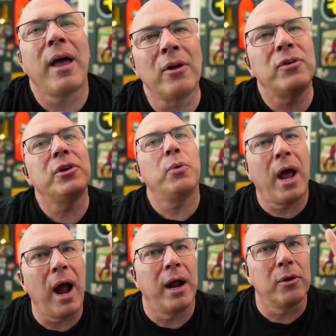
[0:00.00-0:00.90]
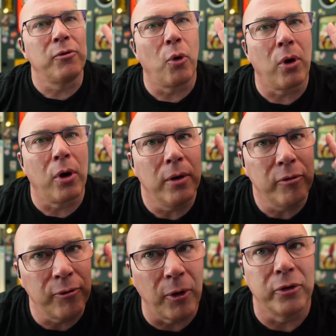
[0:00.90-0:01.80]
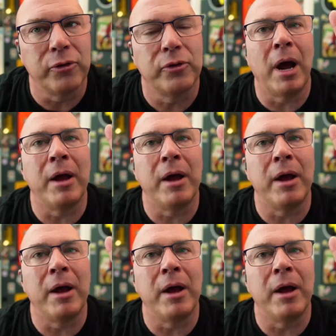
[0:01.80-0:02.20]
I'll tell you what I hired for first.